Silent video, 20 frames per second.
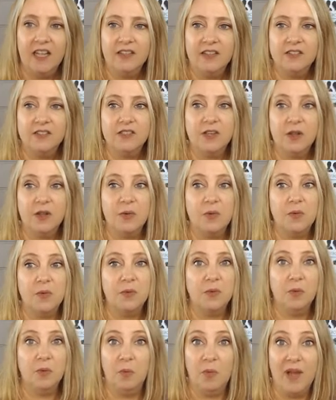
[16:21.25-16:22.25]
So
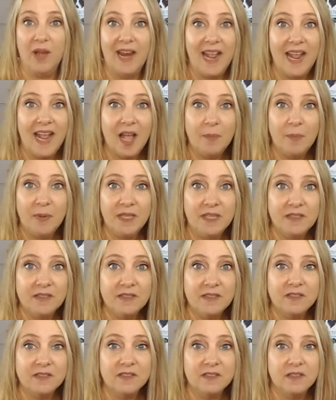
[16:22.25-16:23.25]
what
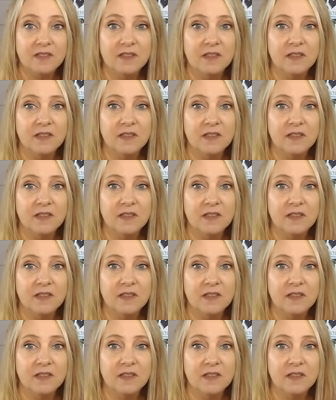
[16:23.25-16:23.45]
happens?